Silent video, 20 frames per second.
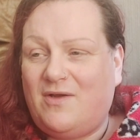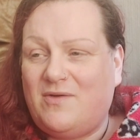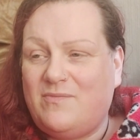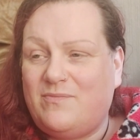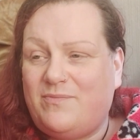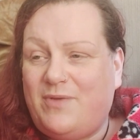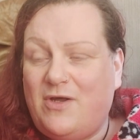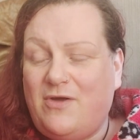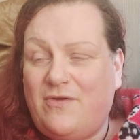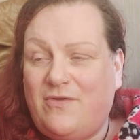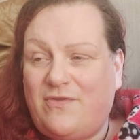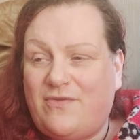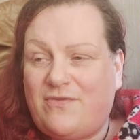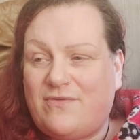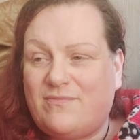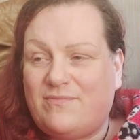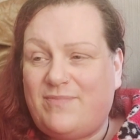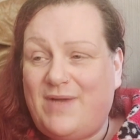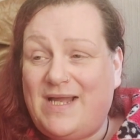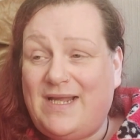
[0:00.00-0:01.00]

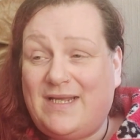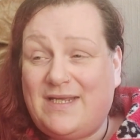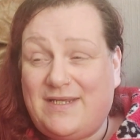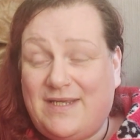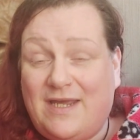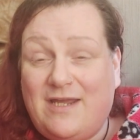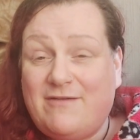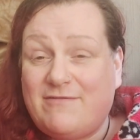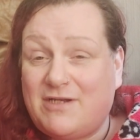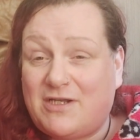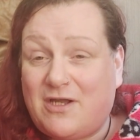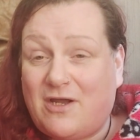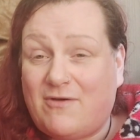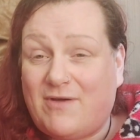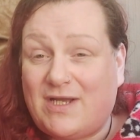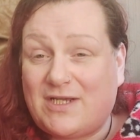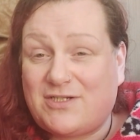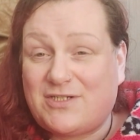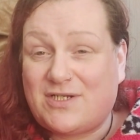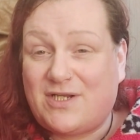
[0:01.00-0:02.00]
both back a year ago,
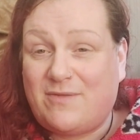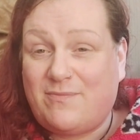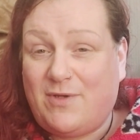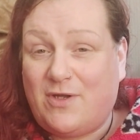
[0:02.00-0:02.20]
actually,